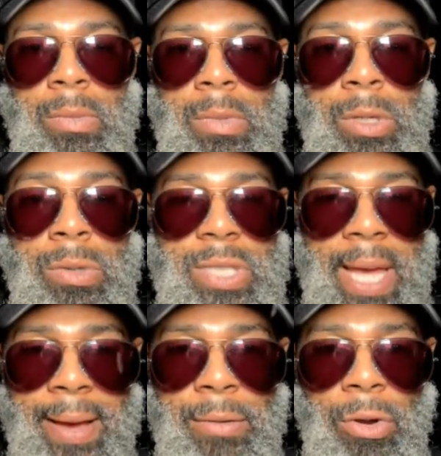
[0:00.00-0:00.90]
You
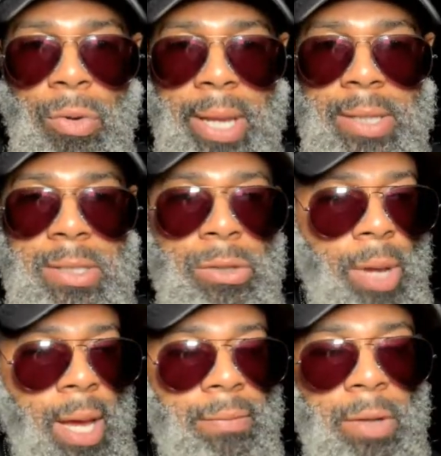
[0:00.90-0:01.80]
sound crazy. You don't
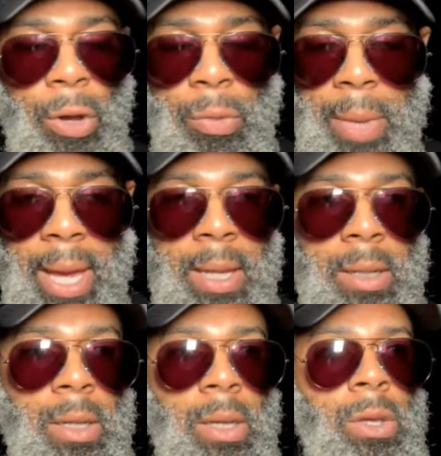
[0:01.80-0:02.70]
have no man.